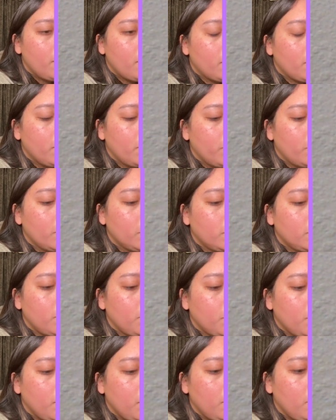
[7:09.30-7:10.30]
a reverse
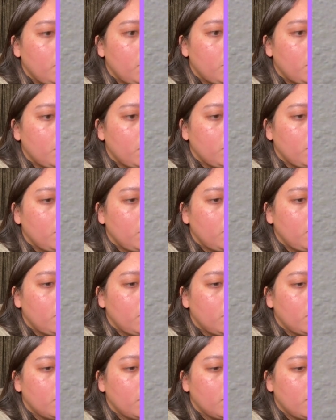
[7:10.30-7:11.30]
Mewtwo.
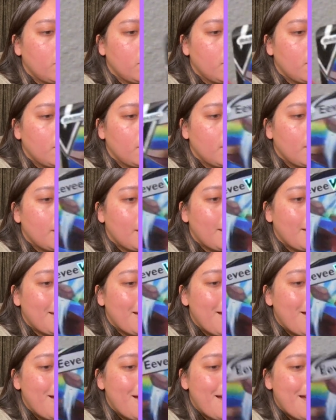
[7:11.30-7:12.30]

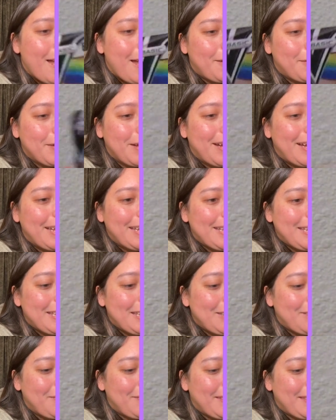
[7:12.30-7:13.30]
And we got an
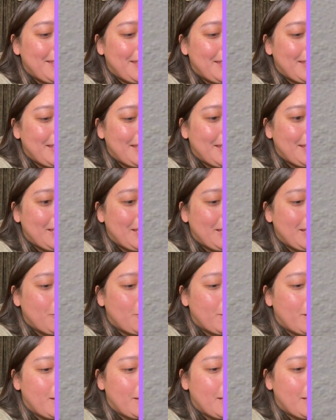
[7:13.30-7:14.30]
Eevee.
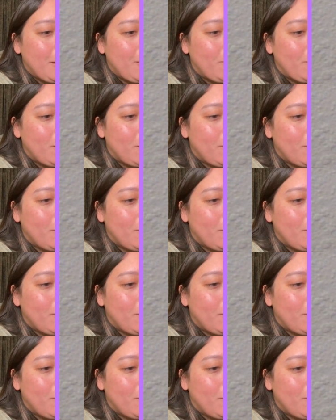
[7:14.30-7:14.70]
We got Eevee